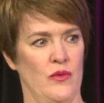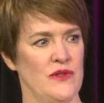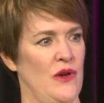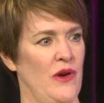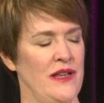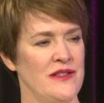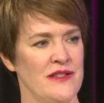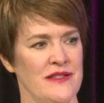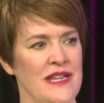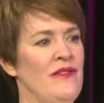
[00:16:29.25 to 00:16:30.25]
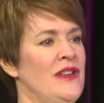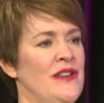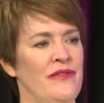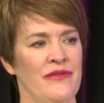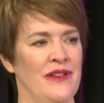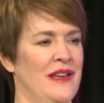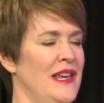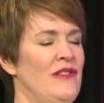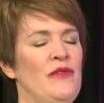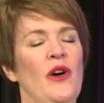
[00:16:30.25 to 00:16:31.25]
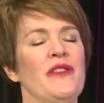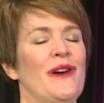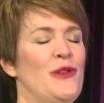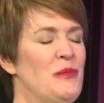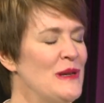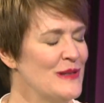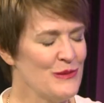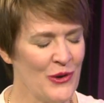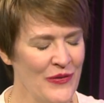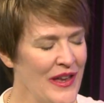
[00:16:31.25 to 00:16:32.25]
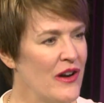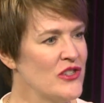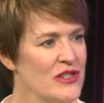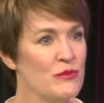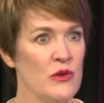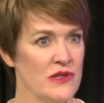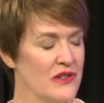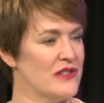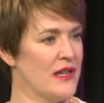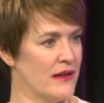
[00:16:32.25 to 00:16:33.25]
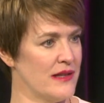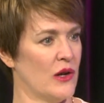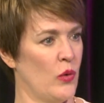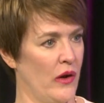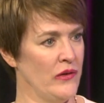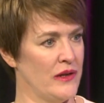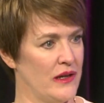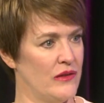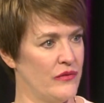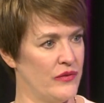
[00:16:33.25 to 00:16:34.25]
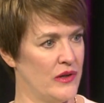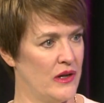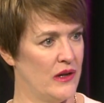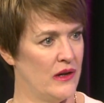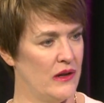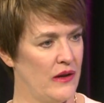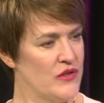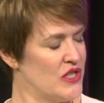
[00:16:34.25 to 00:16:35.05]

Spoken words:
so it's just, even if all the other pieces weren't there, it's just music just has that quality of of